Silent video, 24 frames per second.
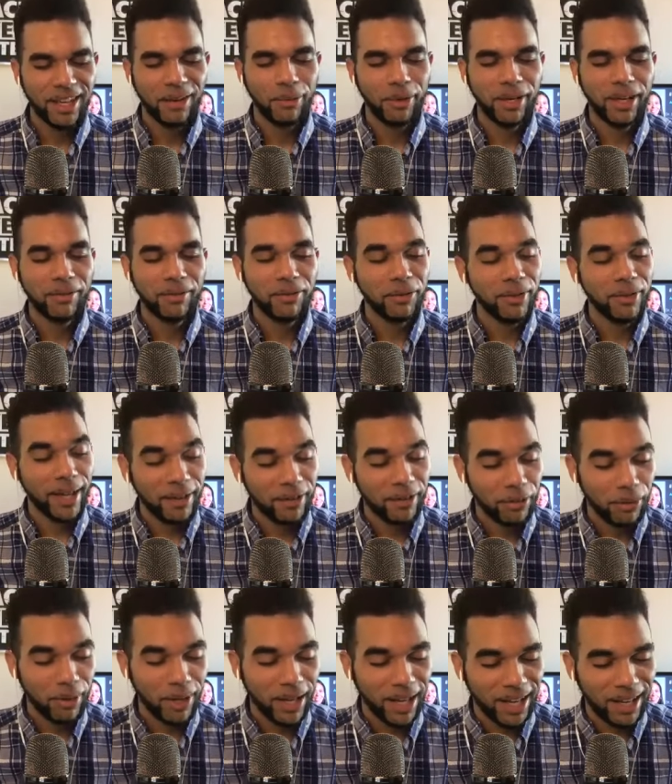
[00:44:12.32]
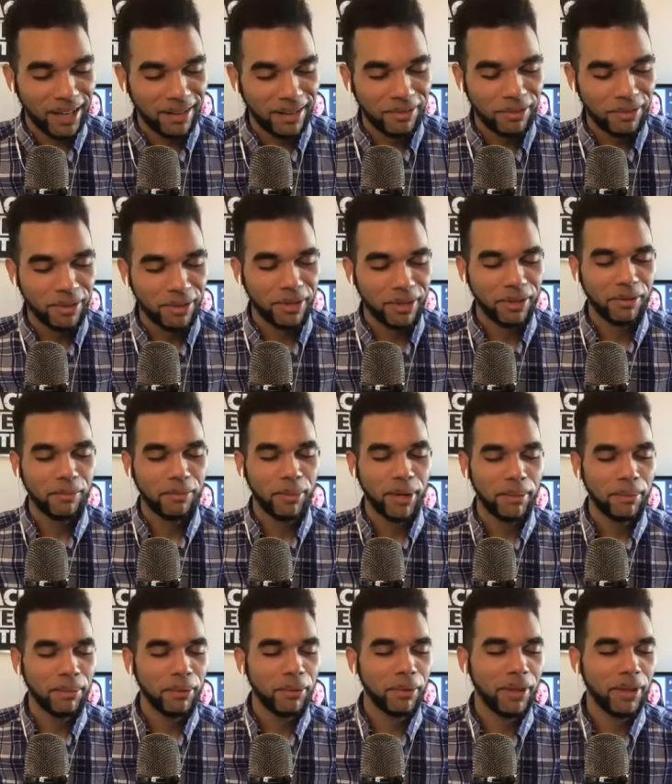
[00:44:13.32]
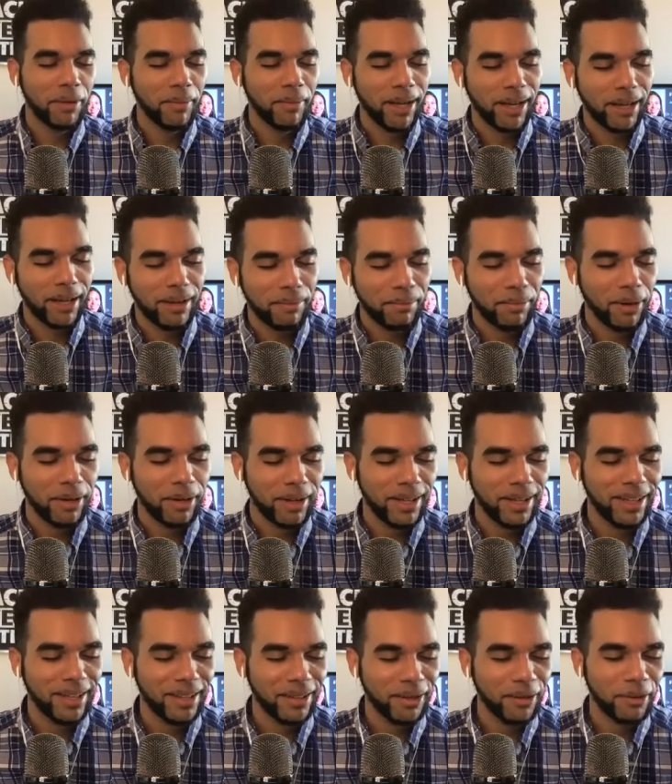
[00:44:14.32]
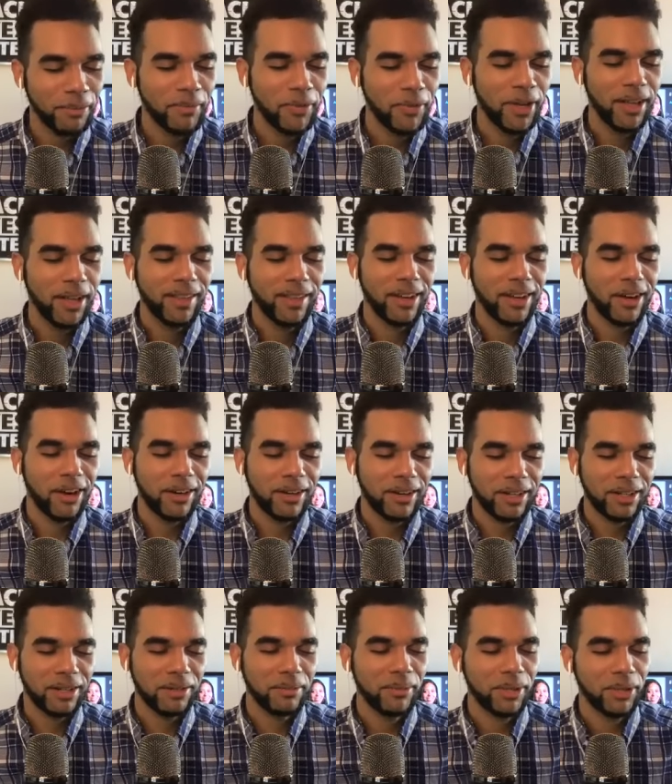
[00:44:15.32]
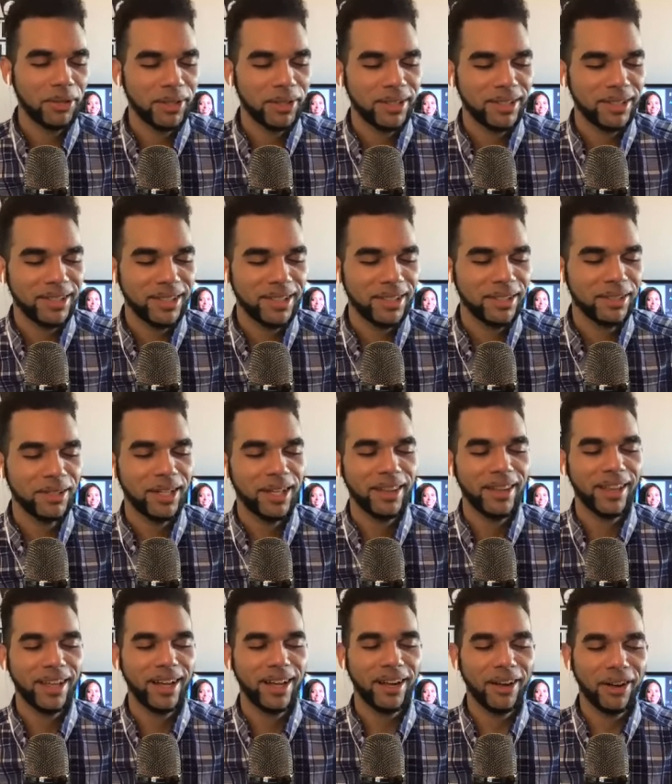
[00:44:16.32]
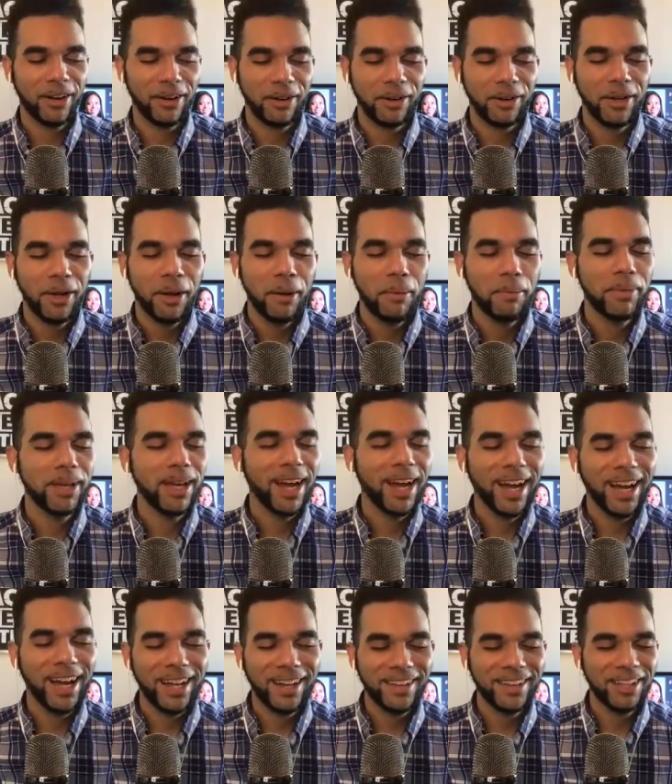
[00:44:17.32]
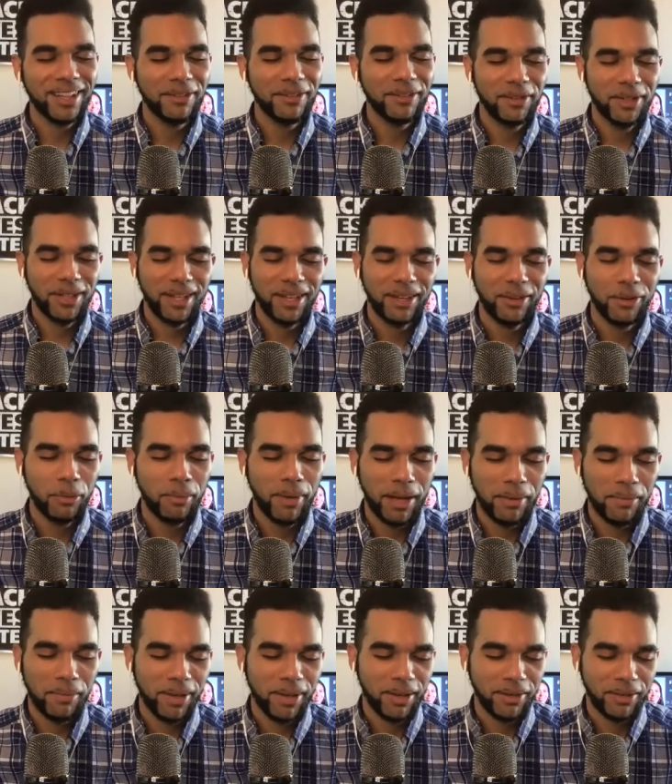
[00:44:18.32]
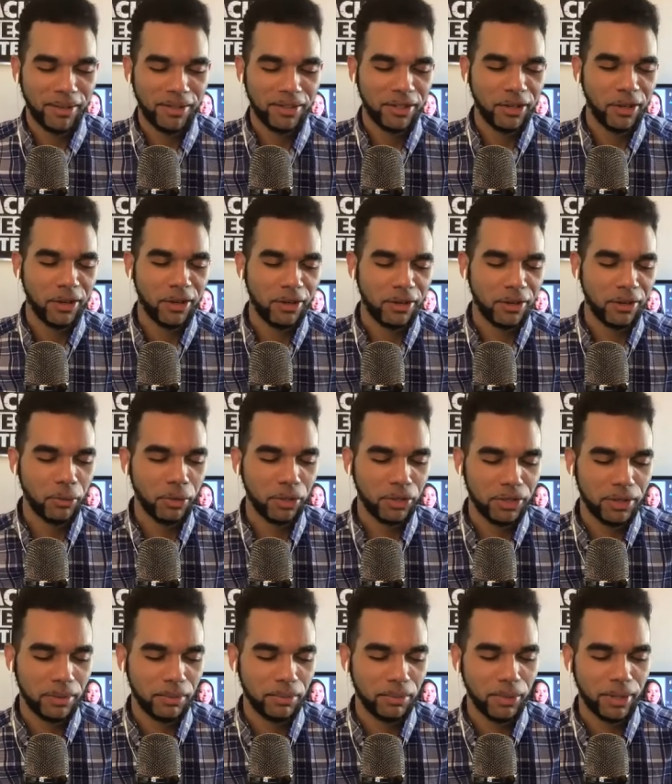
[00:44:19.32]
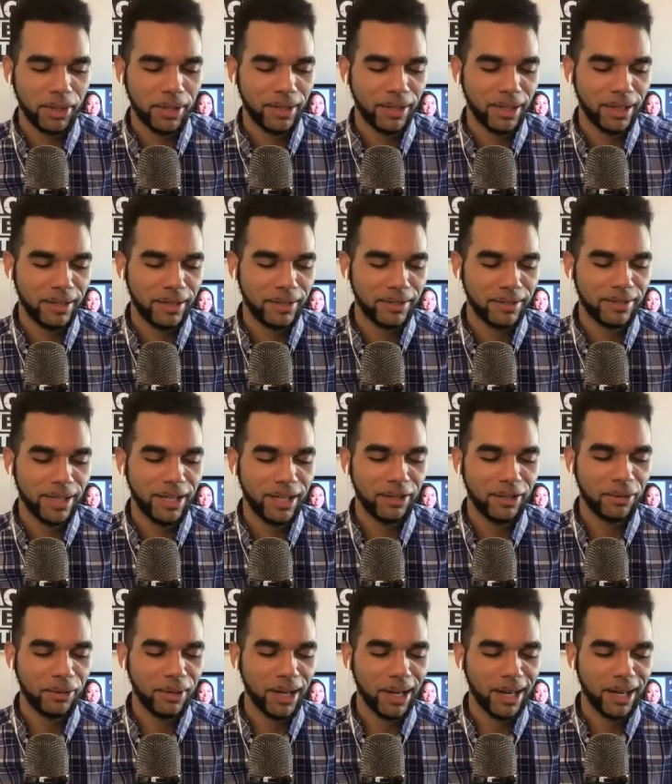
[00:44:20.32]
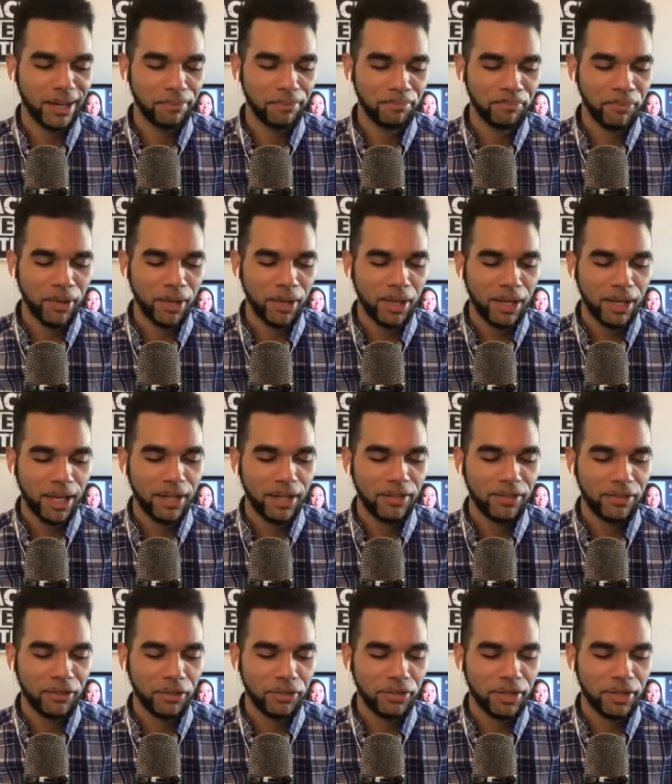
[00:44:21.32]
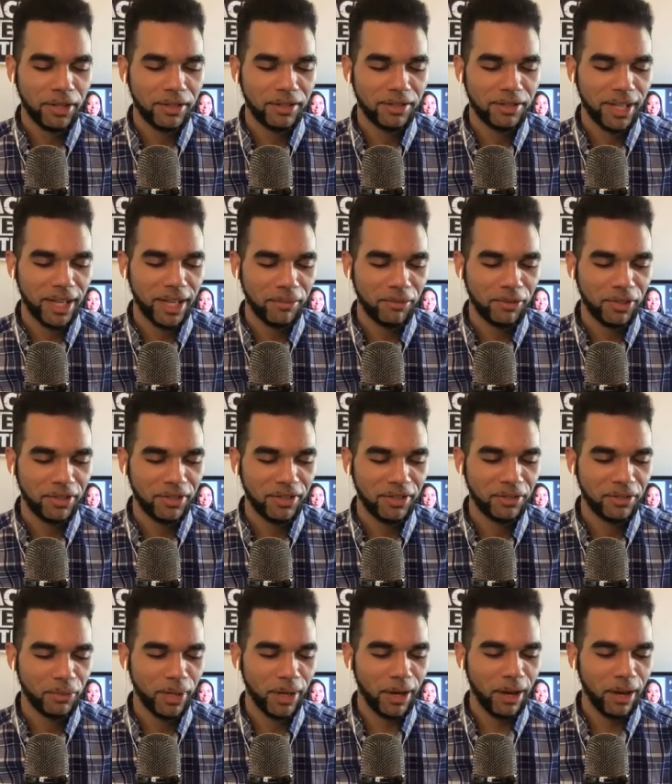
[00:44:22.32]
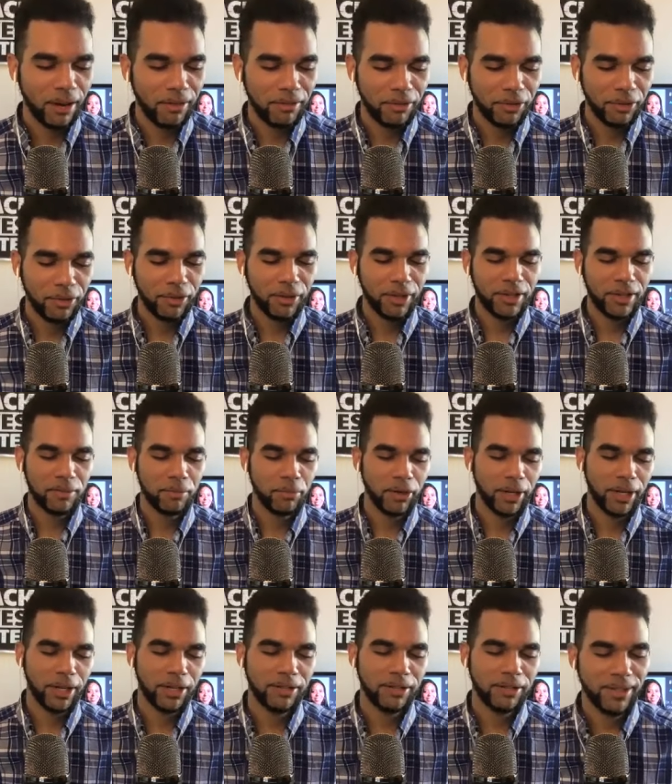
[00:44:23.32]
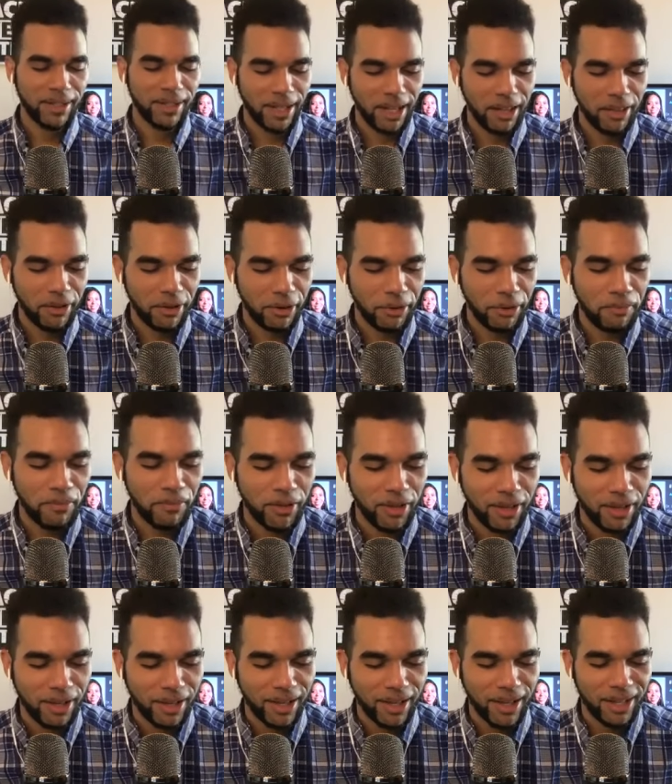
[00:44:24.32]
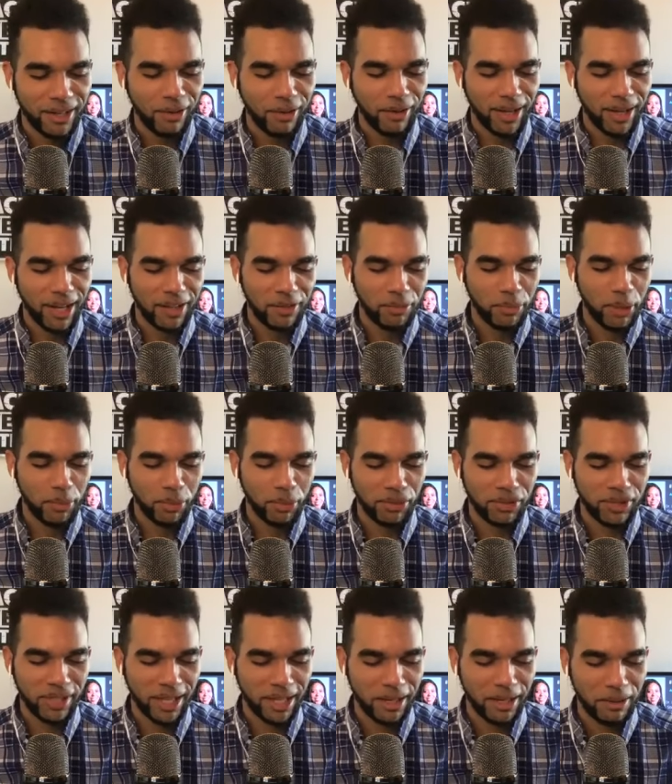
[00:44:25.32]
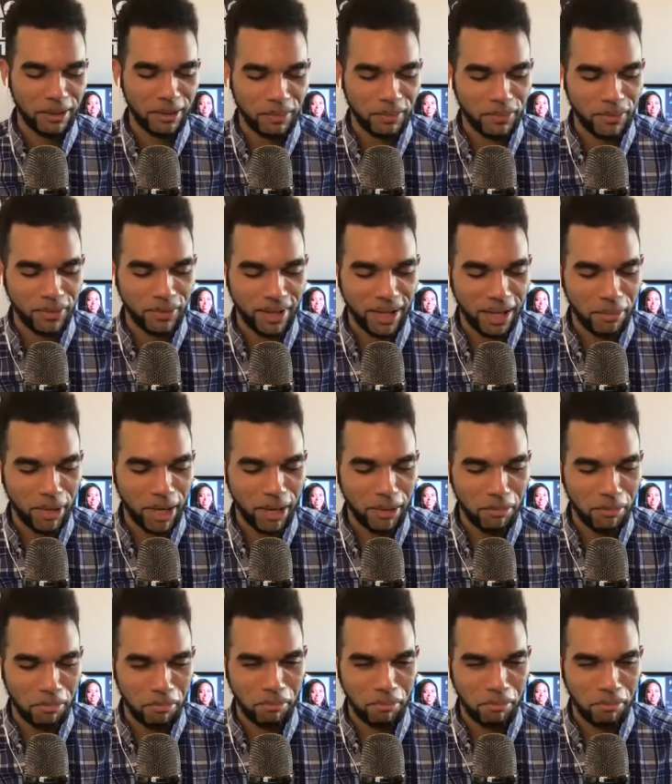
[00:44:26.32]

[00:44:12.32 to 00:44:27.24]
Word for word: we give you thanks, O oh God, for the people that make up Park Hill, that are our community, that are beyond even who might be on this call or worshiped with us. Thank you, God. It's in your Son's name, Jesus, we offer this prayer together. And all God's people said, Amen.